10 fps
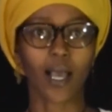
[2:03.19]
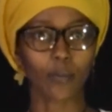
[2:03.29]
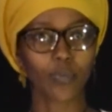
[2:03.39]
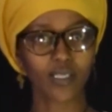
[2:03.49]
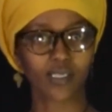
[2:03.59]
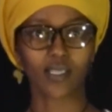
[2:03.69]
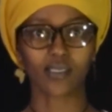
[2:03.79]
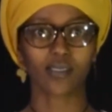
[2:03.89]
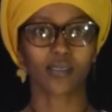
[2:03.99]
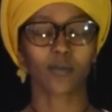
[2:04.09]
a
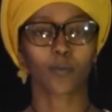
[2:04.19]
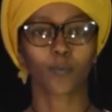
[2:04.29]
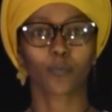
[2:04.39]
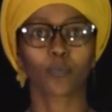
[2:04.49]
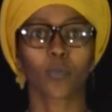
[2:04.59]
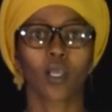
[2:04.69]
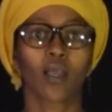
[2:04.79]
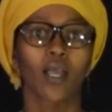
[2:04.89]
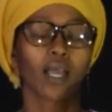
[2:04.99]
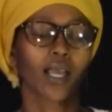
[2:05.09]
business.
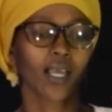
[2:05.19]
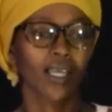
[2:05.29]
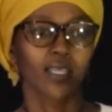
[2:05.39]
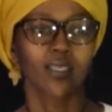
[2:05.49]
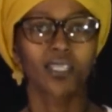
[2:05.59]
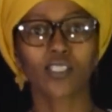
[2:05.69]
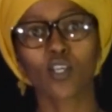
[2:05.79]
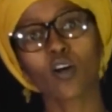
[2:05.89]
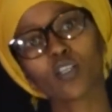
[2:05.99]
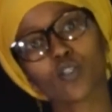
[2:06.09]
The
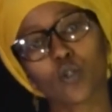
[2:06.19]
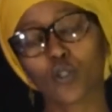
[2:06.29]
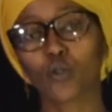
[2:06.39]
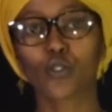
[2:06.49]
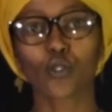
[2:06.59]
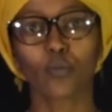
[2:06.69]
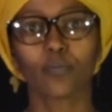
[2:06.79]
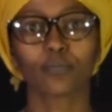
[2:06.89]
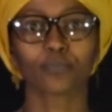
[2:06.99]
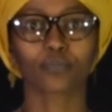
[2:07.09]
song is on YouTube.